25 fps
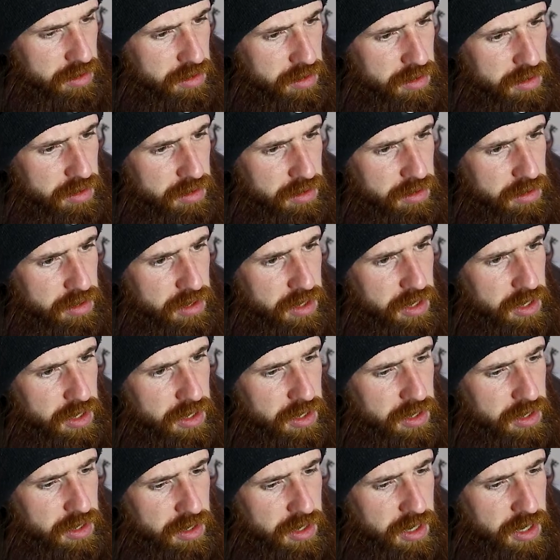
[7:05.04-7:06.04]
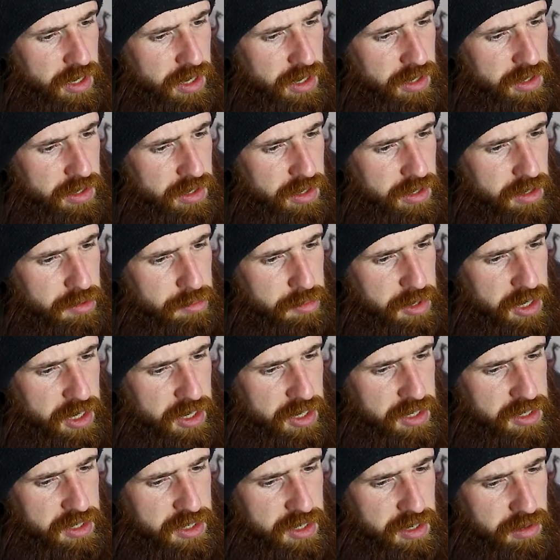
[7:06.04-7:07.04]
Okay, connect the
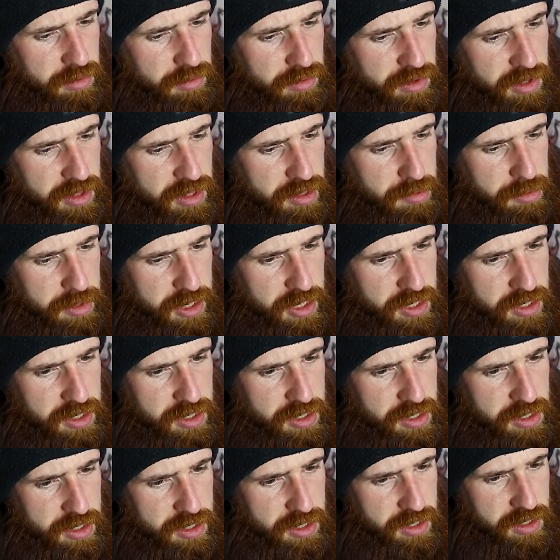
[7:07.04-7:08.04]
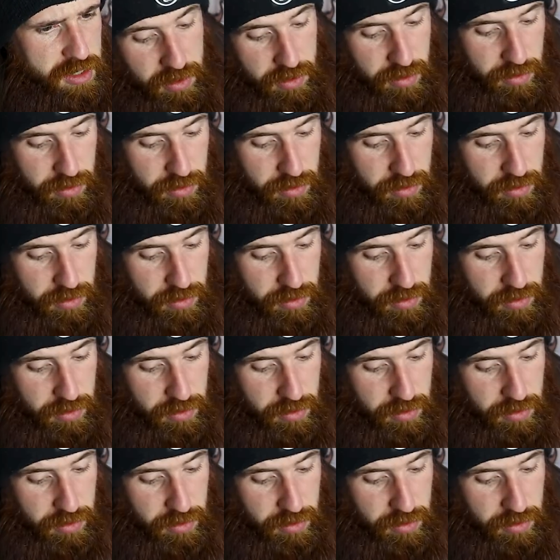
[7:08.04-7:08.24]
back seat with the base.